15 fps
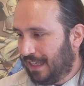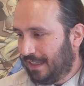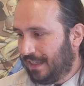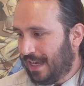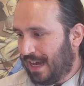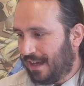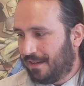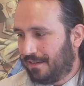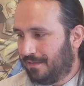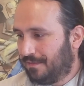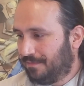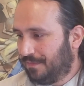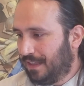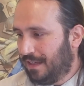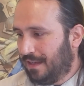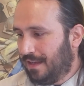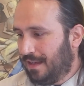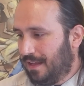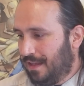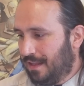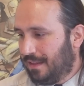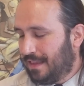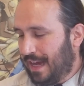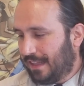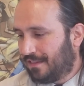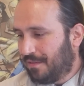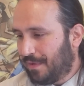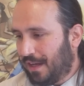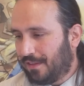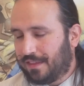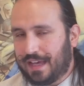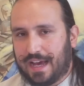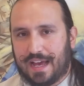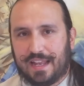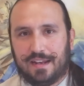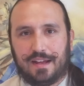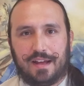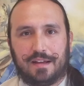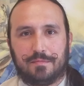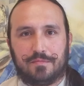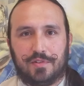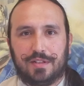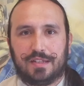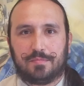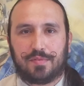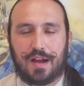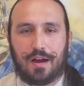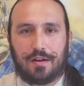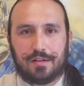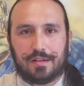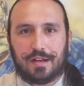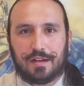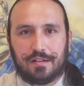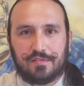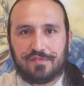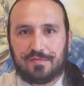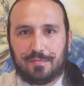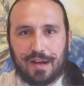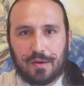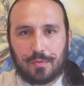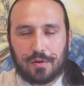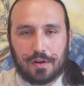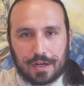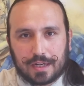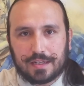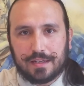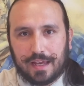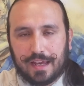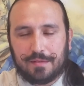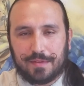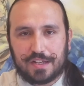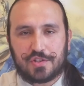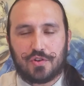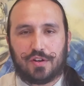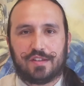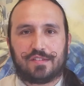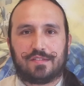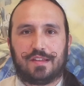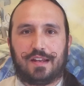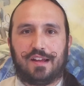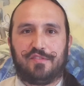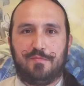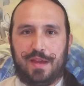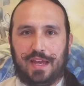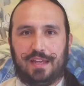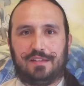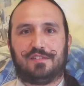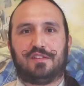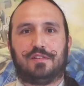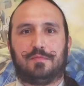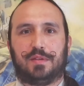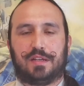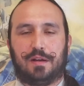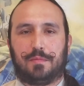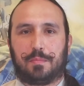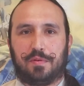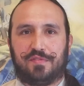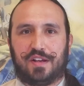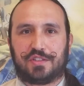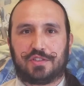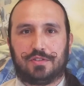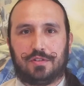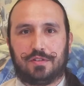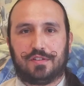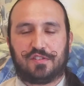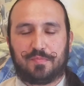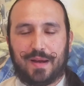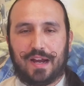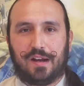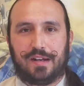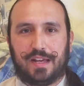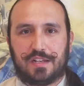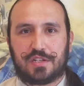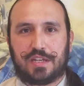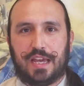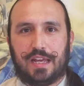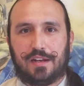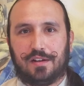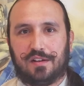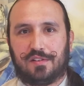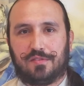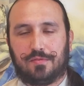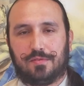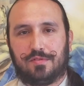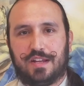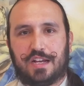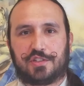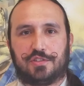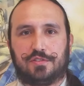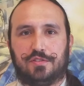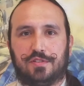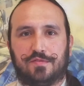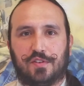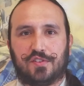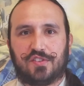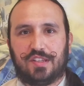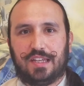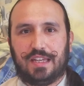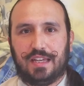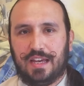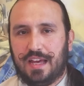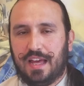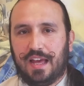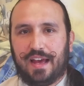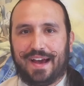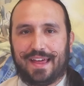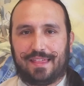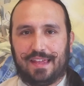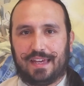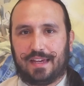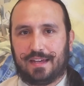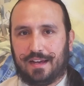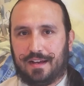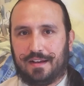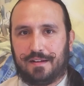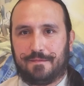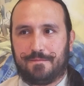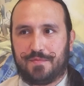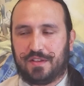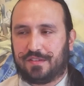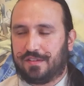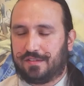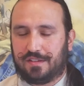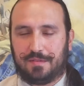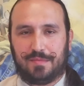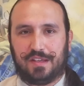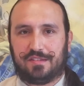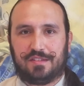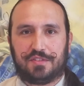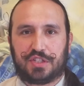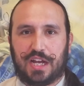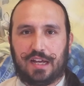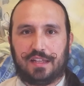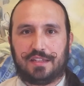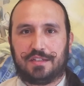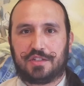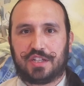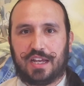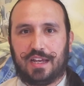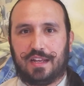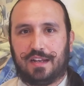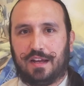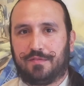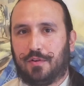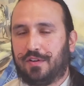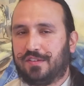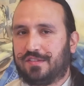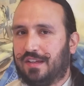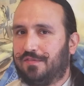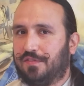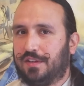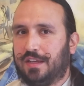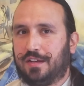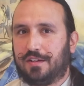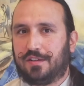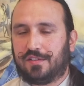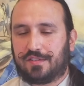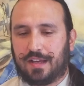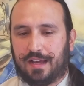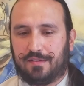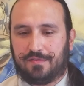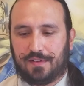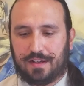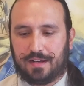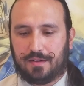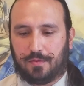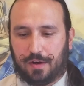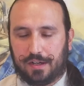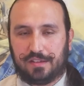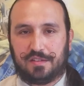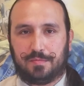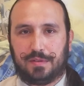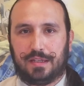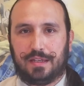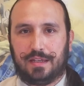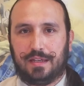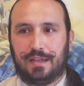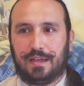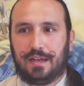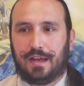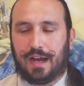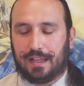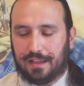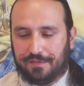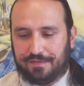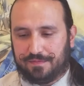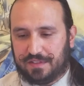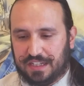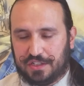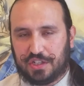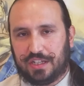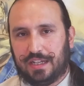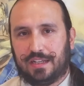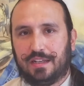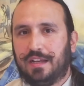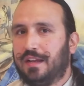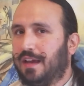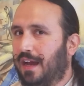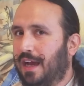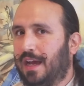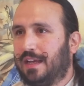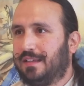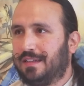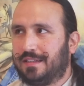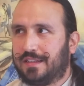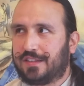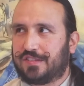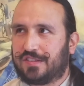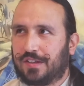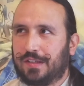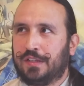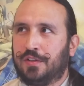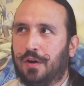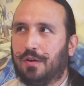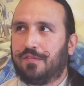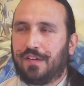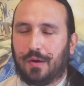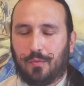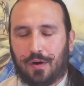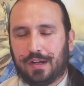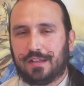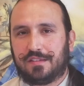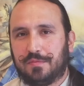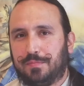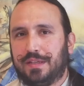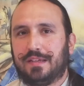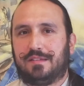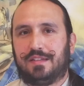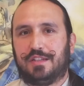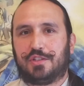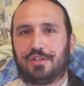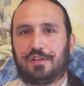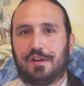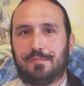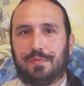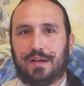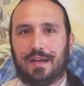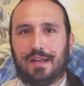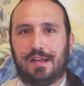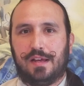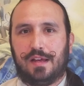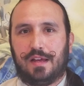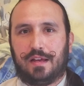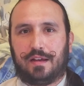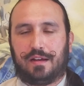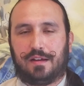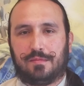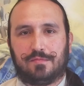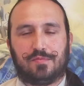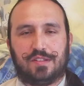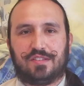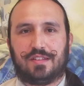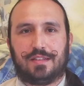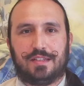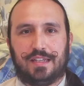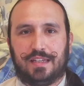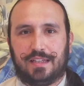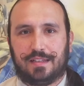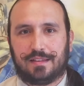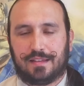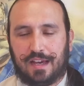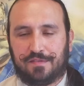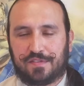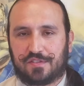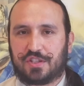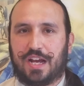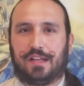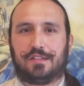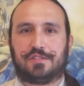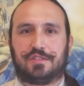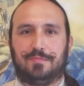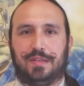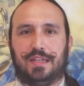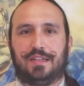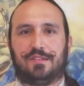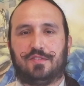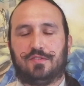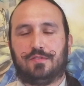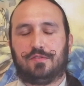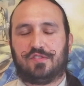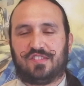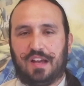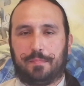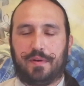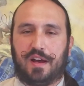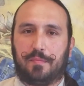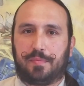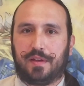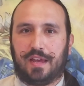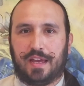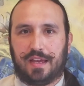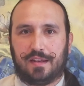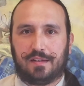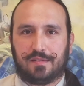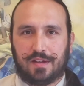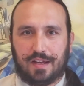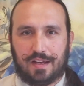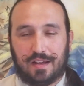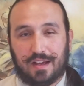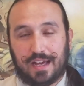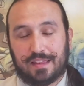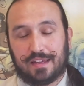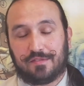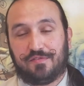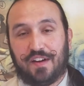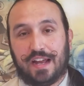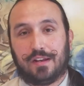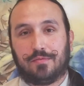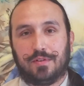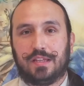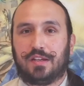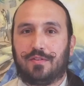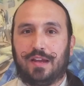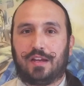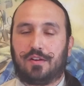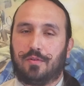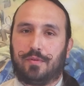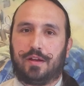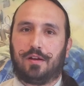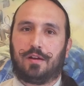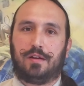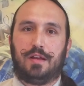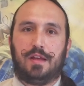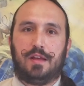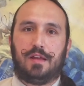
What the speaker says: yeah, that's about that. I'm really proud of my work and my choice that I've made to become a professional inspired educator through National University. I think this is an amazing challenge, and I've always said for years I've wanted to be, I love teaching. I didn't necessarily know if I wanted to be a teacher, but recently life has challenged me to step up and I think find a really great career.